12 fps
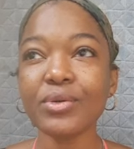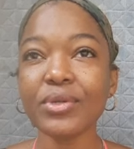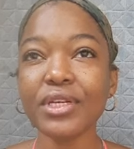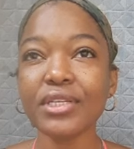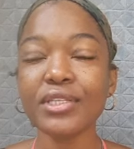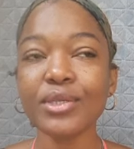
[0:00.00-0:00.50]
with
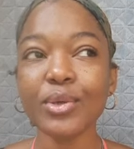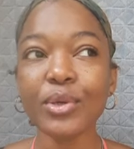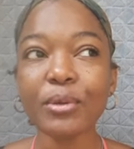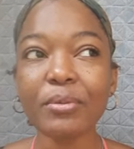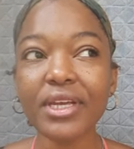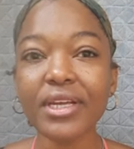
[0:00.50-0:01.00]
a
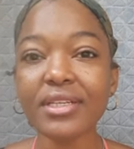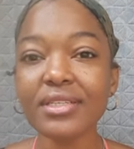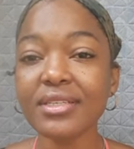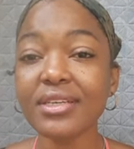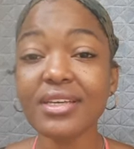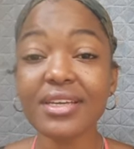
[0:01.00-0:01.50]
soulmate
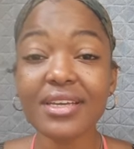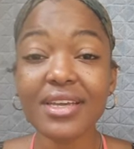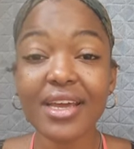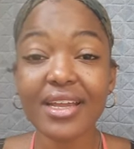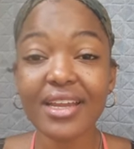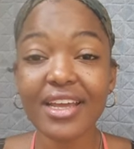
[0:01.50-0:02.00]
yin
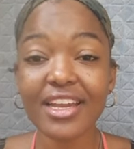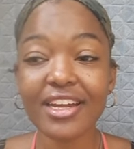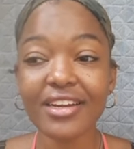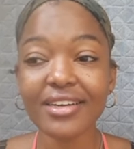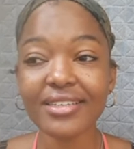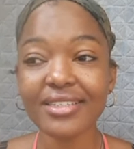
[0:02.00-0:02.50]
yang
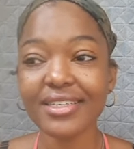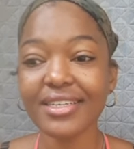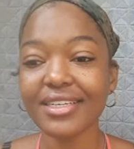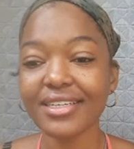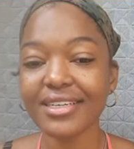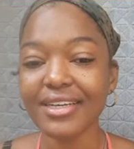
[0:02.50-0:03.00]

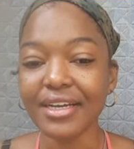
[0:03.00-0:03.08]
energy